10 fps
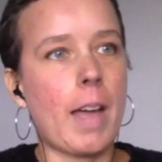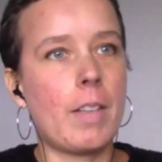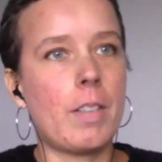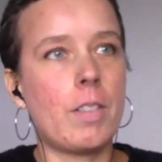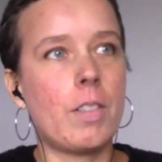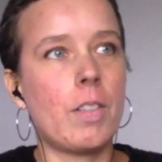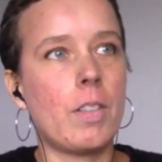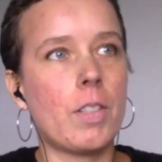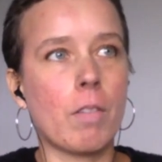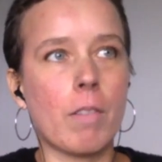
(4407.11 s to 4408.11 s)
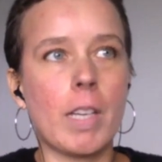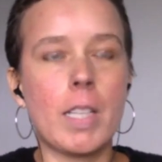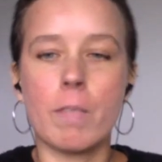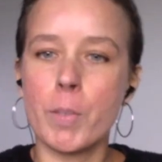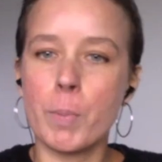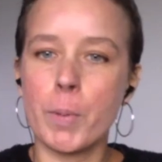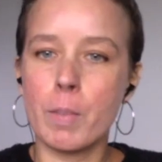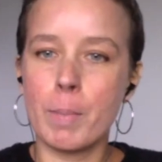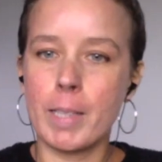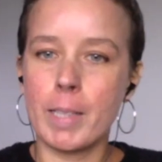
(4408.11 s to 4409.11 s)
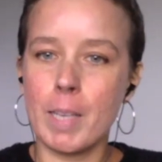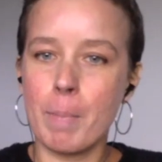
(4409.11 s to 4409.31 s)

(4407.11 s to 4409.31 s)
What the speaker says: and degrees of responsibility,